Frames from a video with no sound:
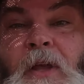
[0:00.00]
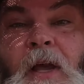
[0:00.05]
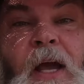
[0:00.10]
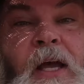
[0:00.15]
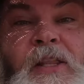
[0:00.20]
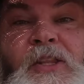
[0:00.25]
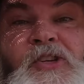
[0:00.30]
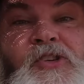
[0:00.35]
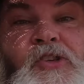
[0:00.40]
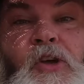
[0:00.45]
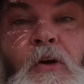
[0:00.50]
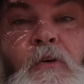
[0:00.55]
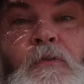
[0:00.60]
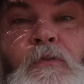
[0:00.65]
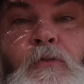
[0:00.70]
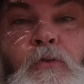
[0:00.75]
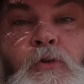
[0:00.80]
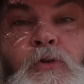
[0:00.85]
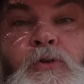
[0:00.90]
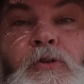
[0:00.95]
and there's no
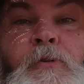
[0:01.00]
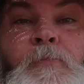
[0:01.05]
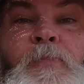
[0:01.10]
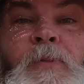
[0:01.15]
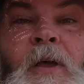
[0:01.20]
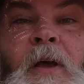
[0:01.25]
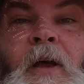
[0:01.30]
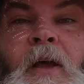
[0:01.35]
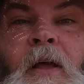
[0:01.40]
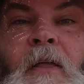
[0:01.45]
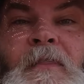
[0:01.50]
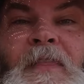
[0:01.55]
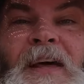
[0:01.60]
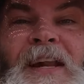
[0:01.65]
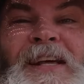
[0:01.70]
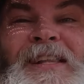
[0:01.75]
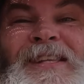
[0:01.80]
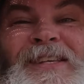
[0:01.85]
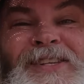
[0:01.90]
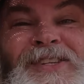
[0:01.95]
fruit. Then
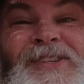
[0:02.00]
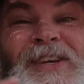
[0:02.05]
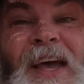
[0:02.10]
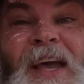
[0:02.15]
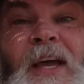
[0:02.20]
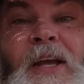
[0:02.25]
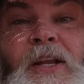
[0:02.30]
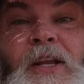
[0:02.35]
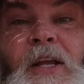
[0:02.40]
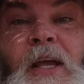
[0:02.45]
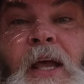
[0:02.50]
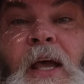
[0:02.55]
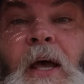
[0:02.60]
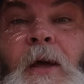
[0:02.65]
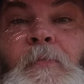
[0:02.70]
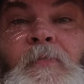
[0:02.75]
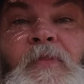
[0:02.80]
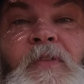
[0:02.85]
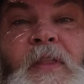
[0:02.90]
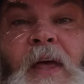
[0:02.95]
in the second year,
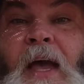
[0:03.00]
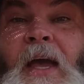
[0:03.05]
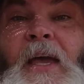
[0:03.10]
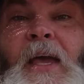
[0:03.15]
that